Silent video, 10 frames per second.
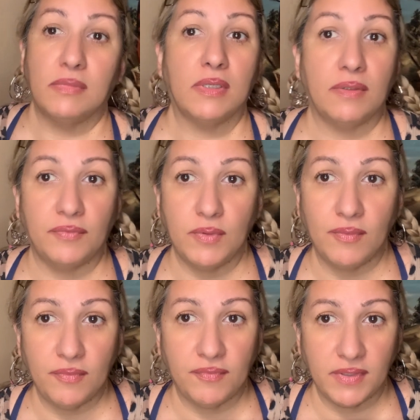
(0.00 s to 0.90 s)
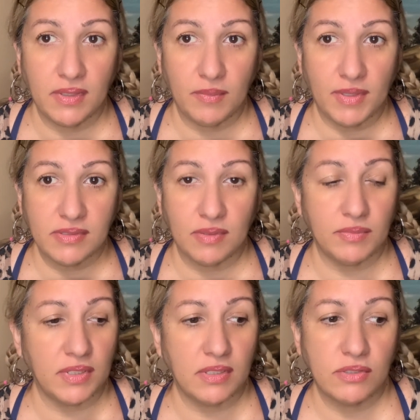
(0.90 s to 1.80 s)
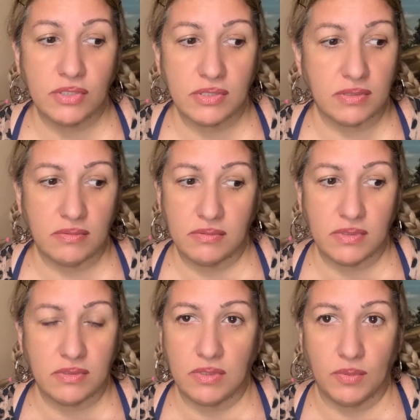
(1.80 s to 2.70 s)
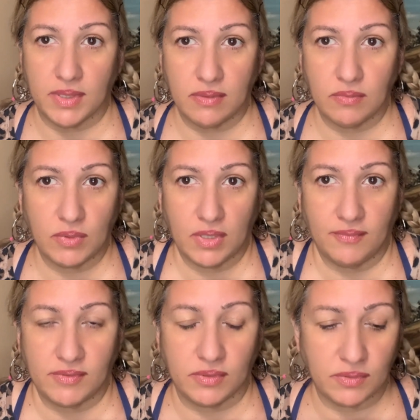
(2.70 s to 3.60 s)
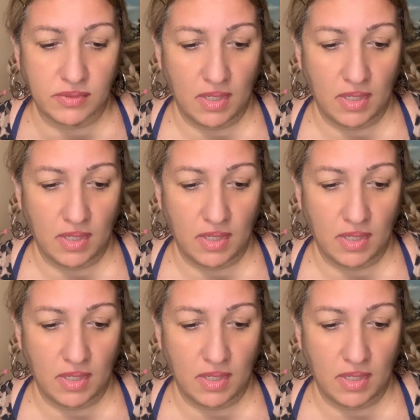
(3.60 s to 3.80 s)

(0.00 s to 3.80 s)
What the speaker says: And if you have a feeling about something, just do it. What do you have to lose?